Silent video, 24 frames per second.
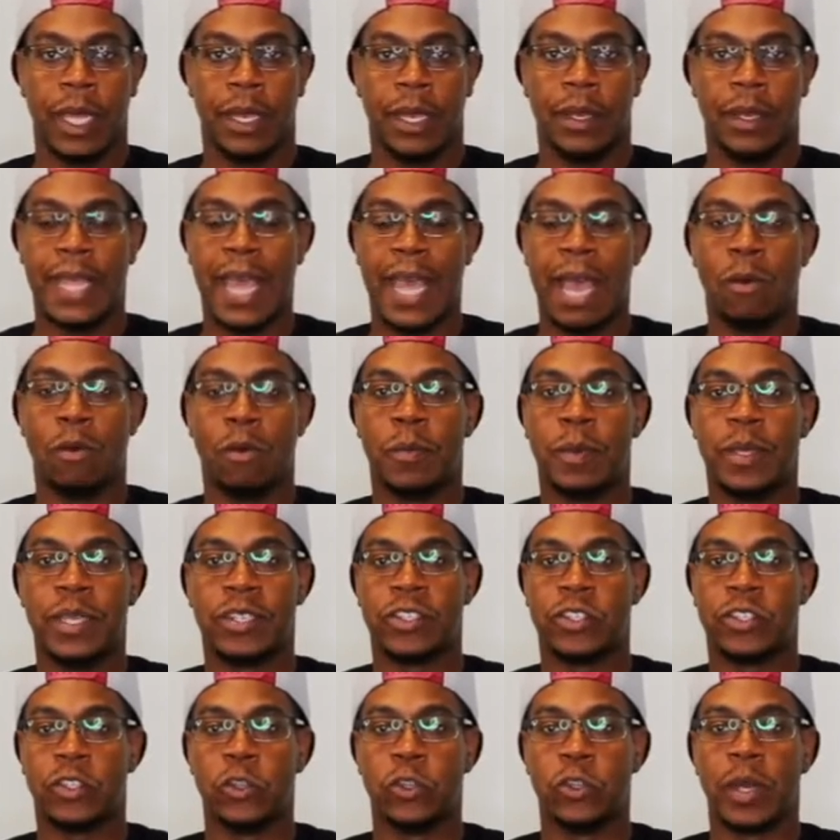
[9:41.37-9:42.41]
That would be
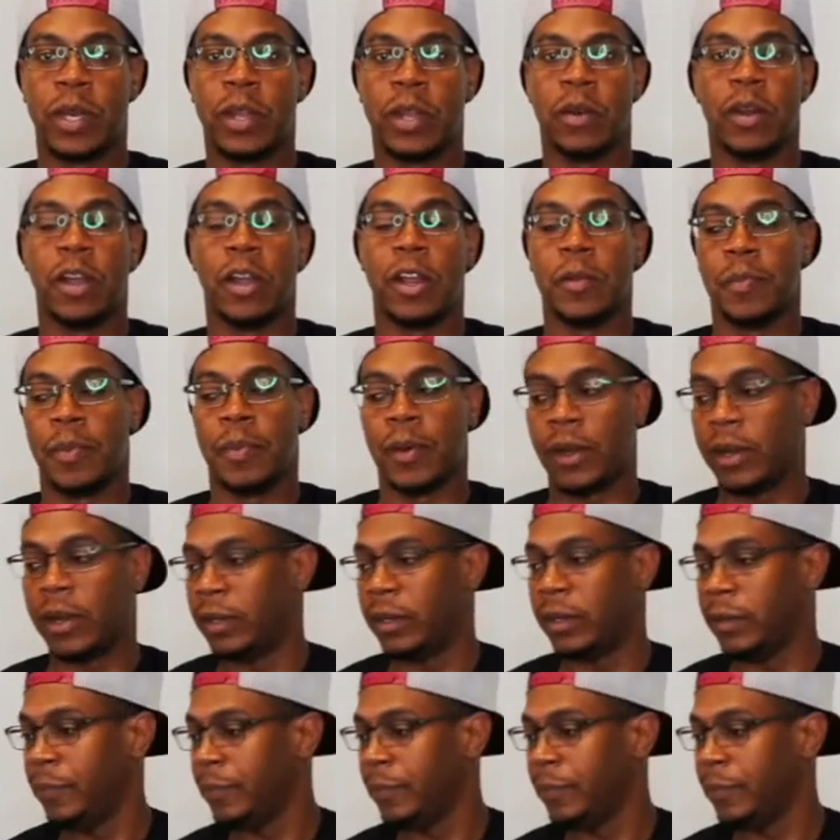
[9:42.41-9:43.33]
stupid on her part.